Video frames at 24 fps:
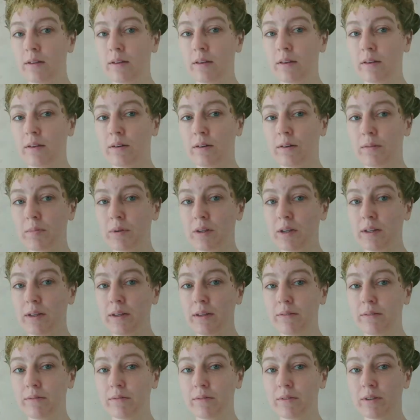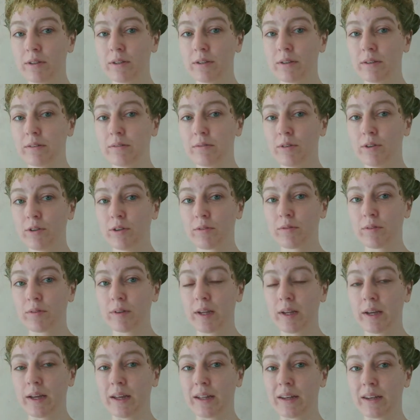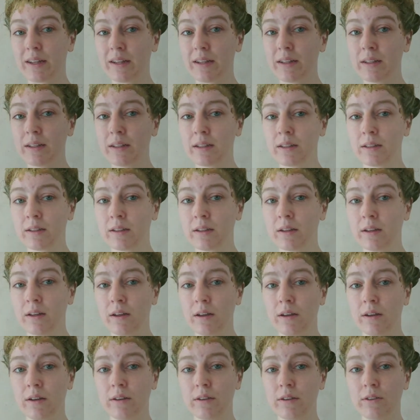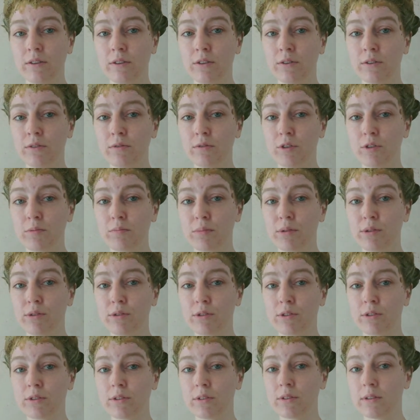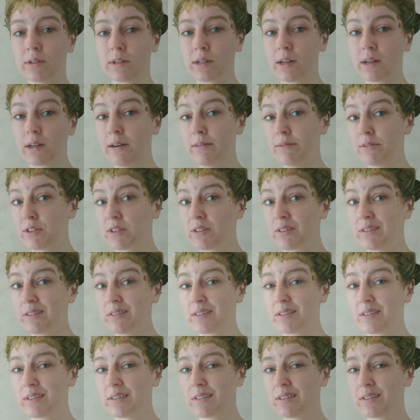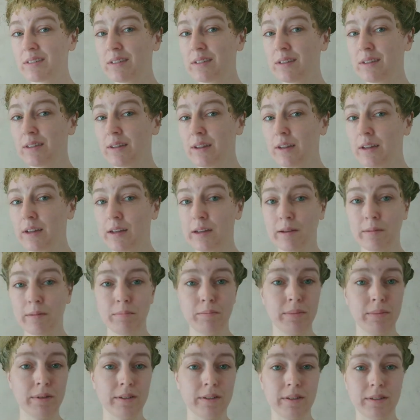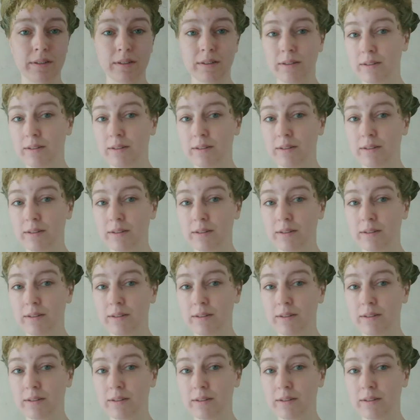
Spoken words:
Normally, when you work with henna, you would put gloves on, but